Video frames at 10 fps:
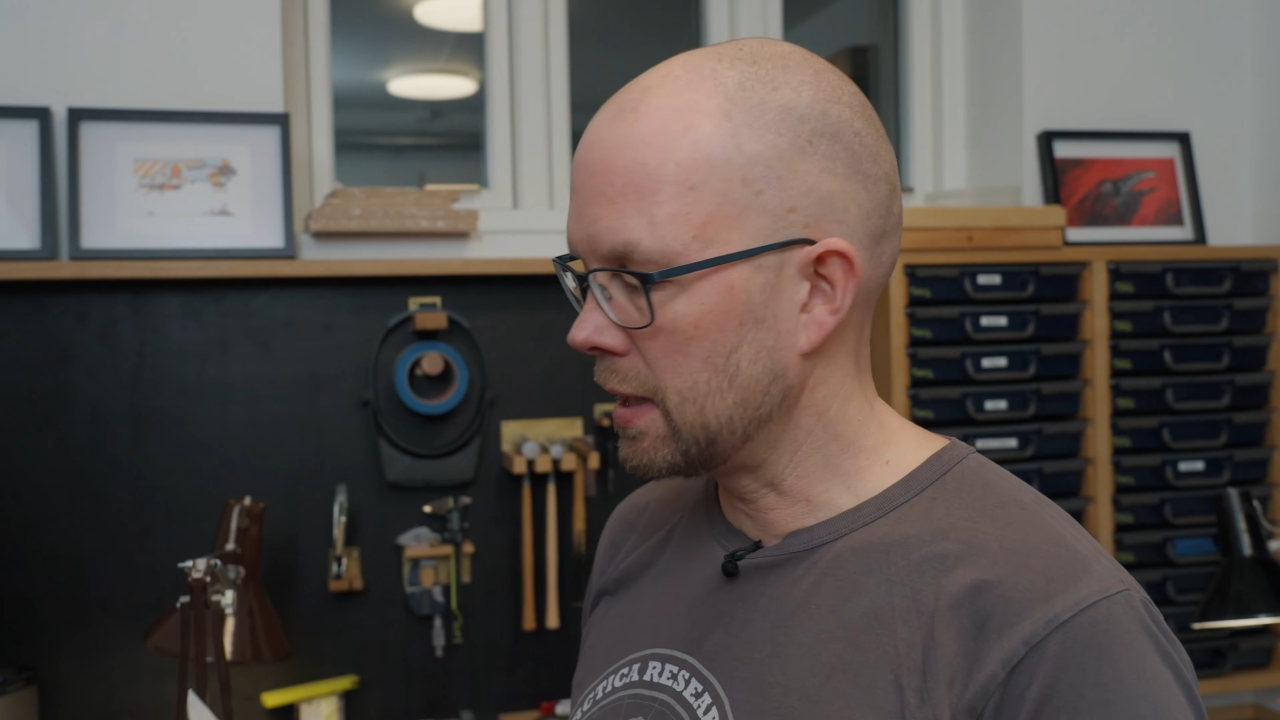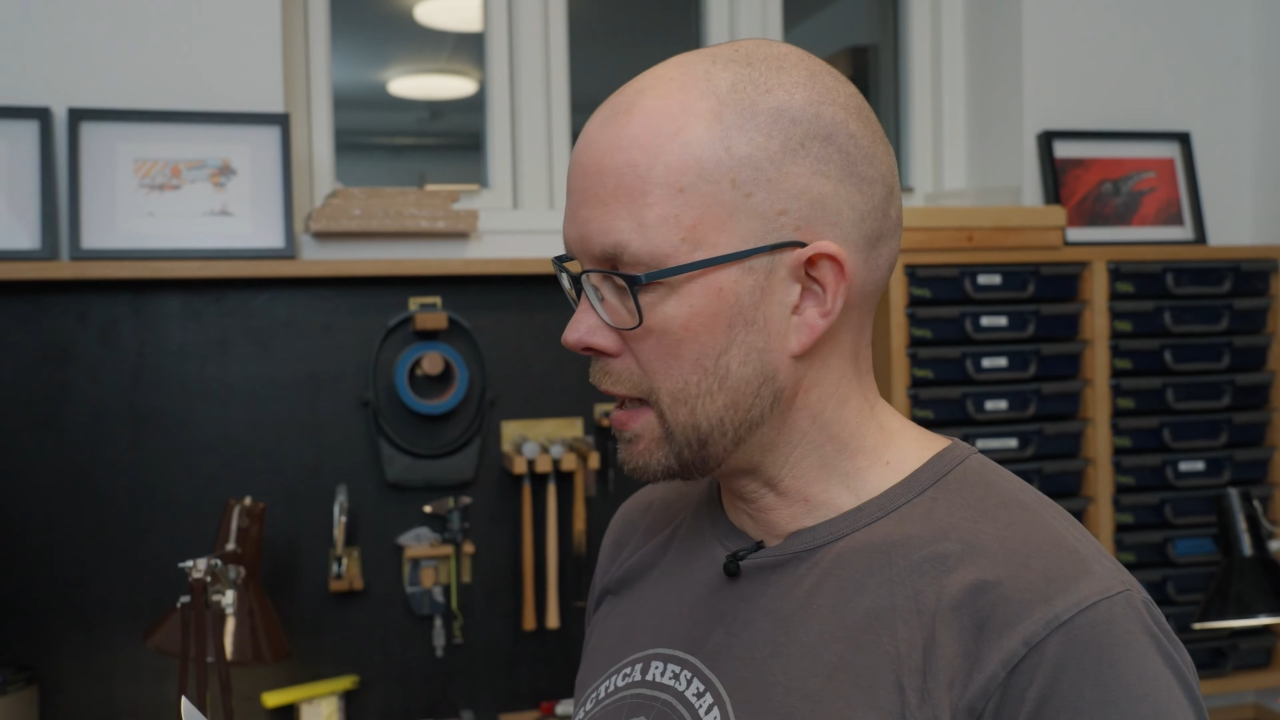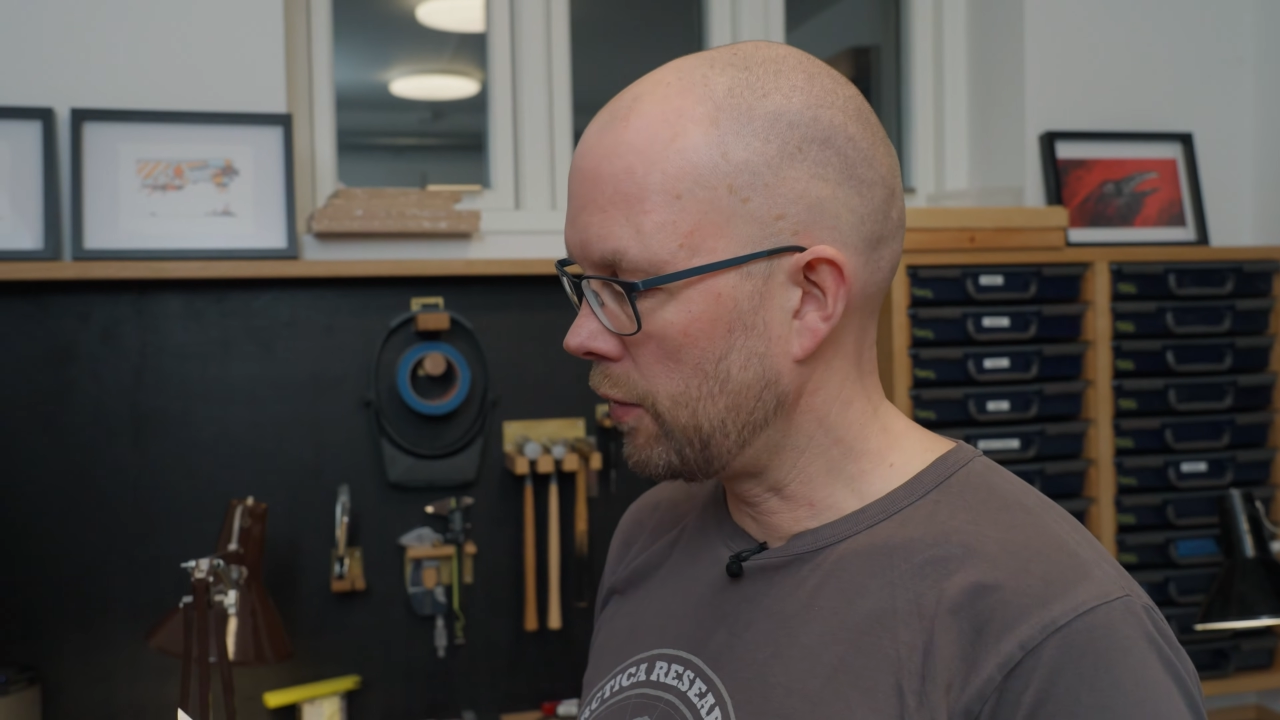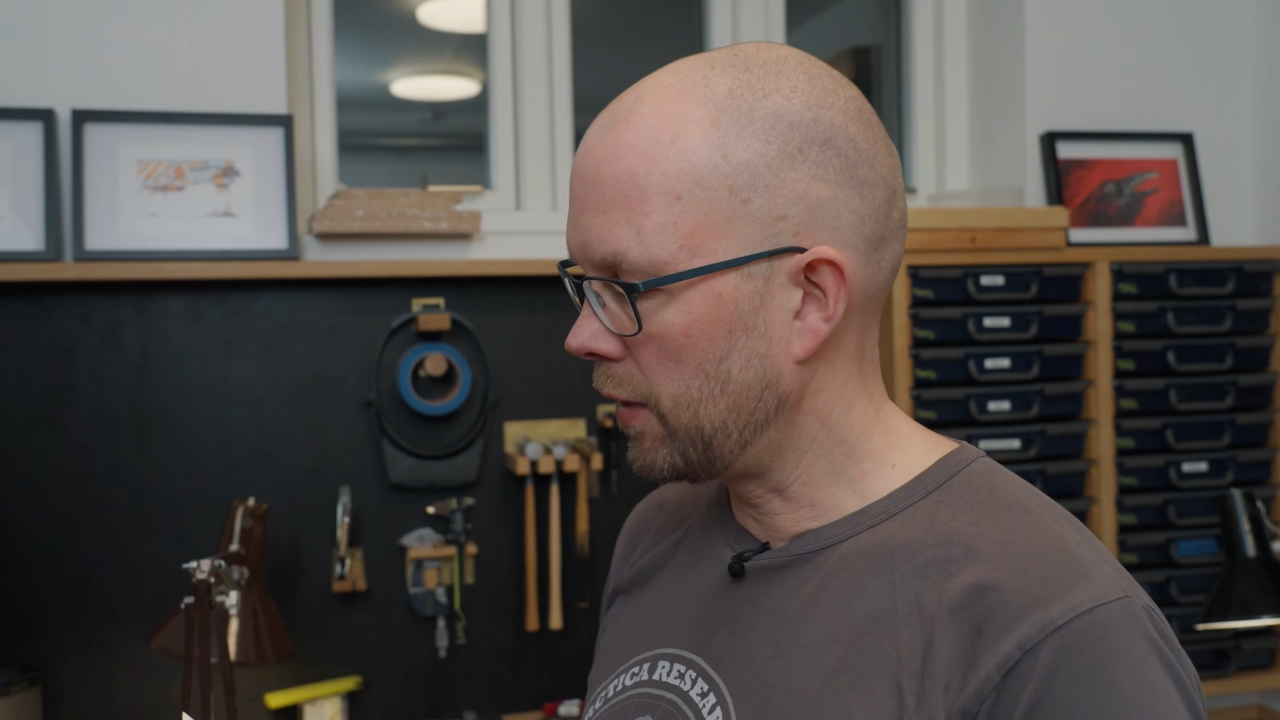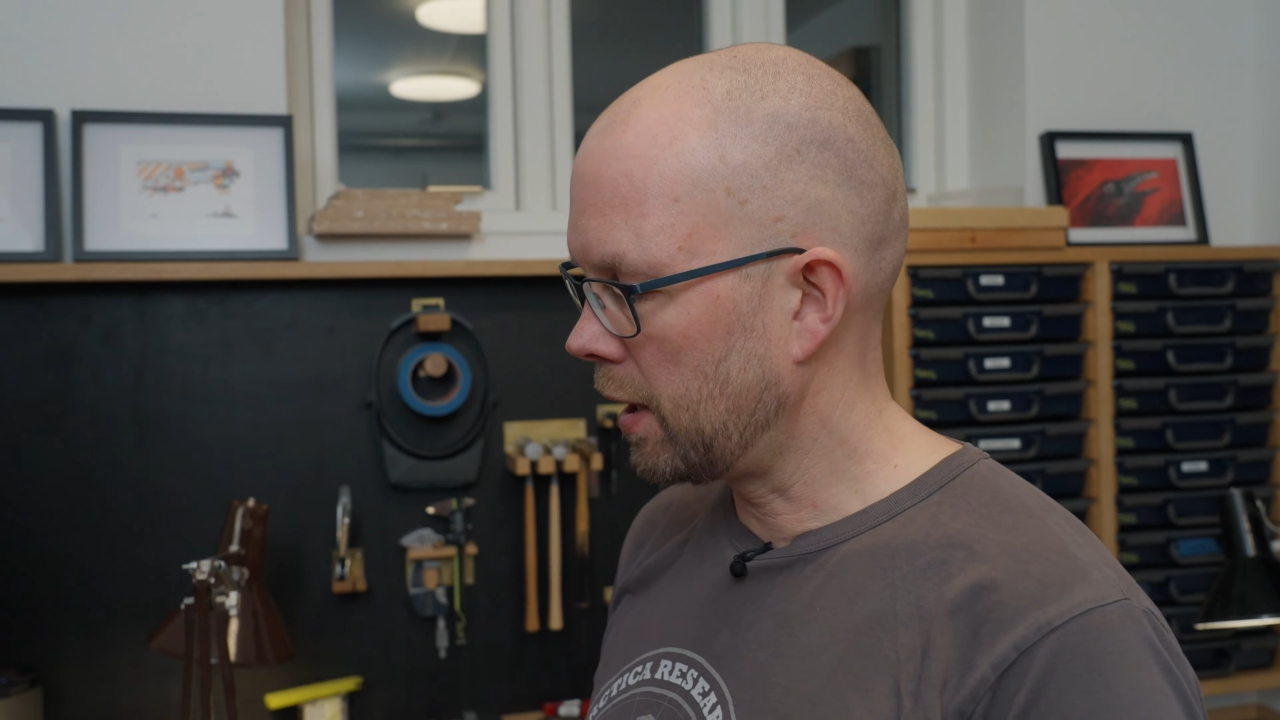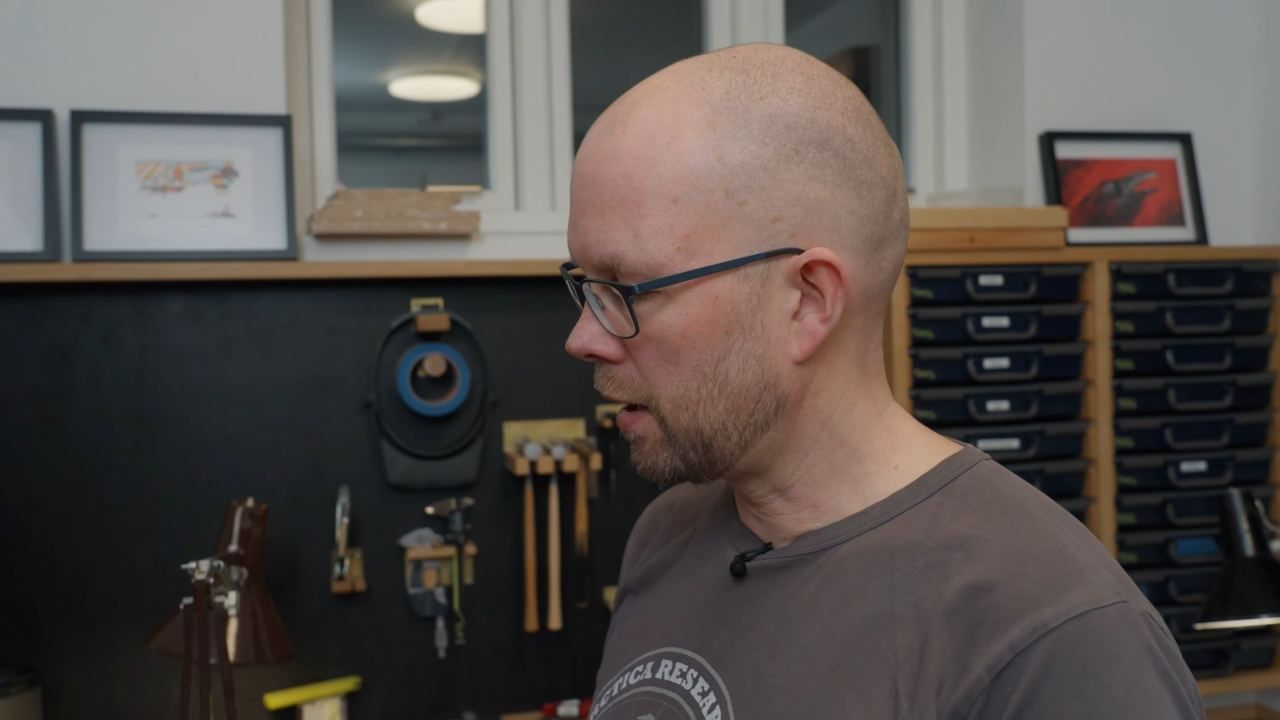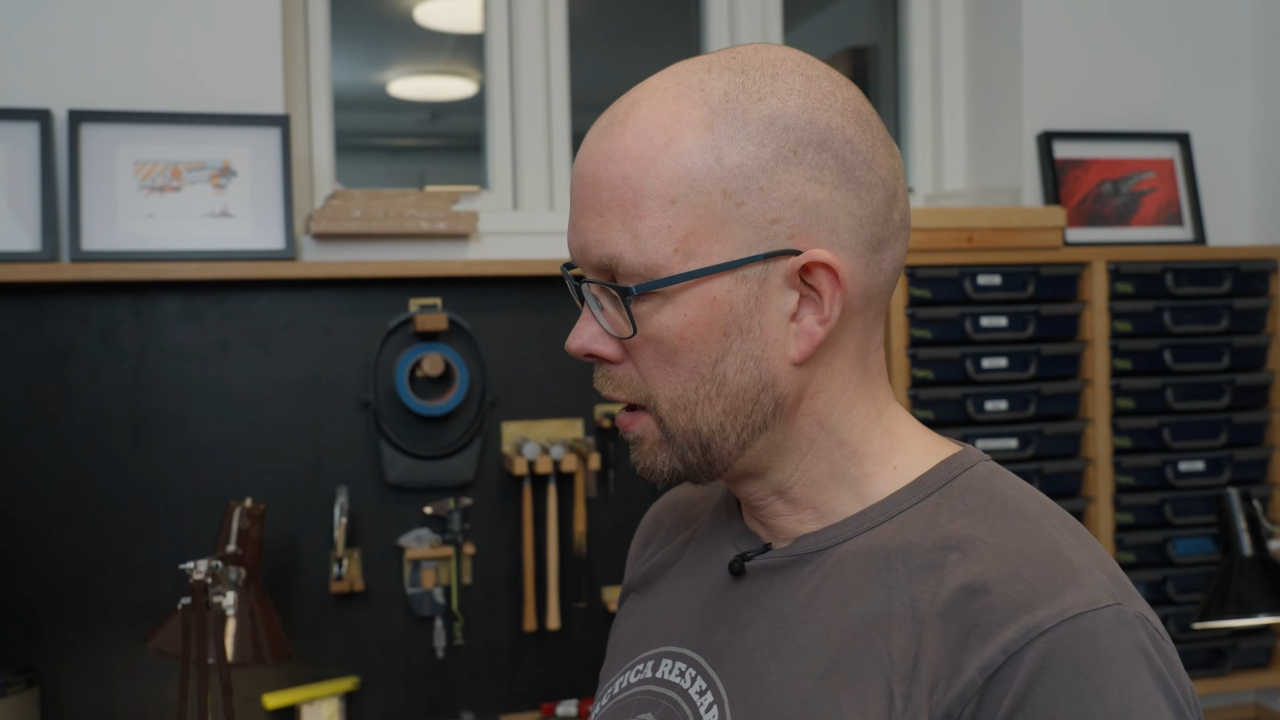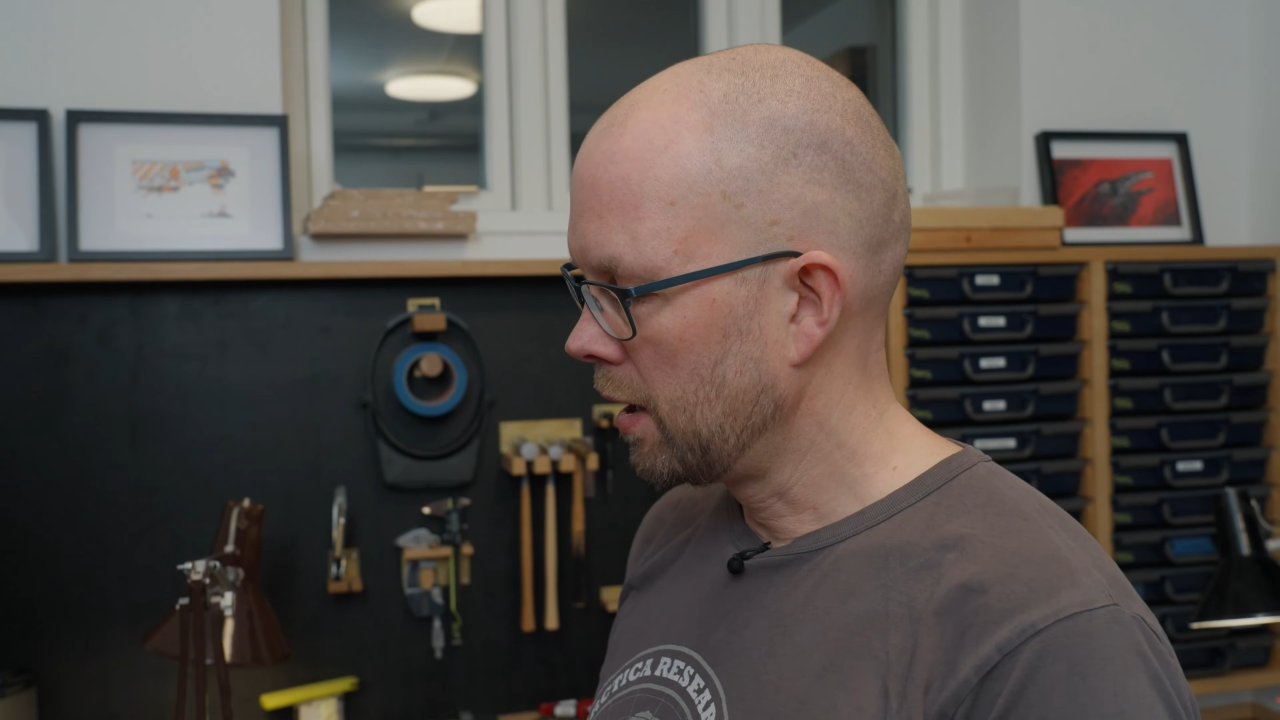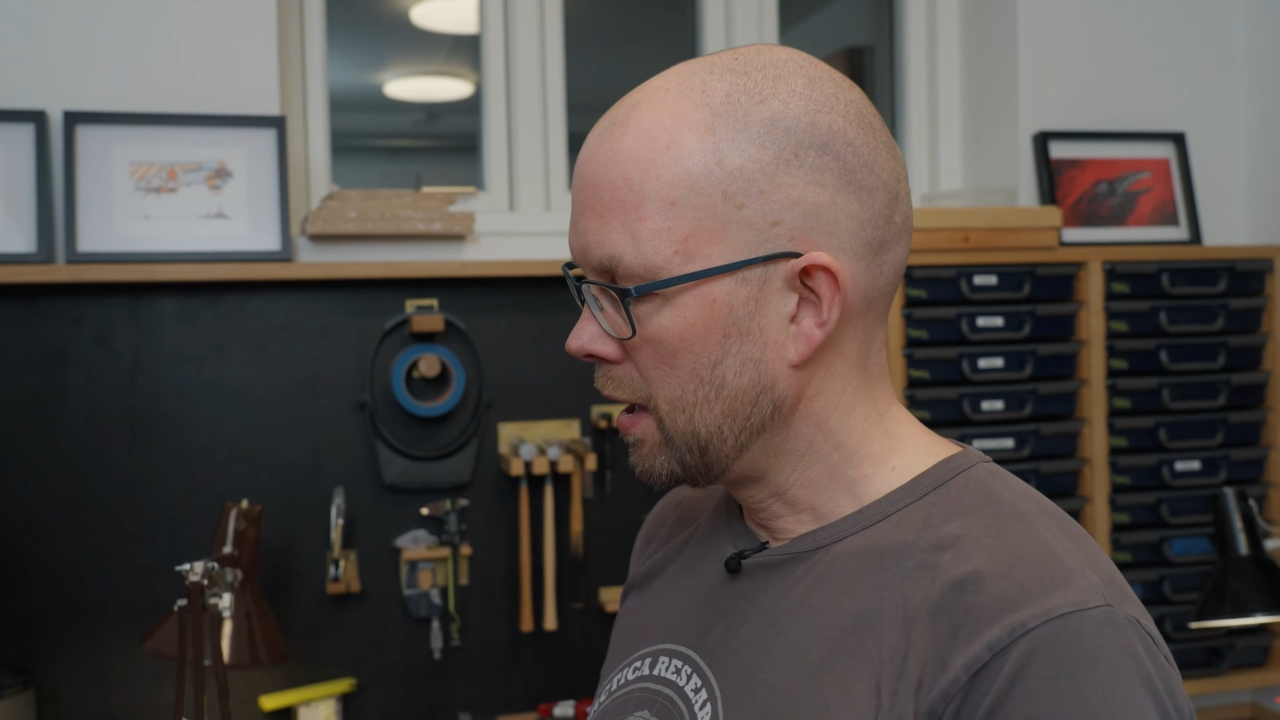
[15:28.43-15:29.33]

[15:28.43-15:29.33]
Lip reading: out there.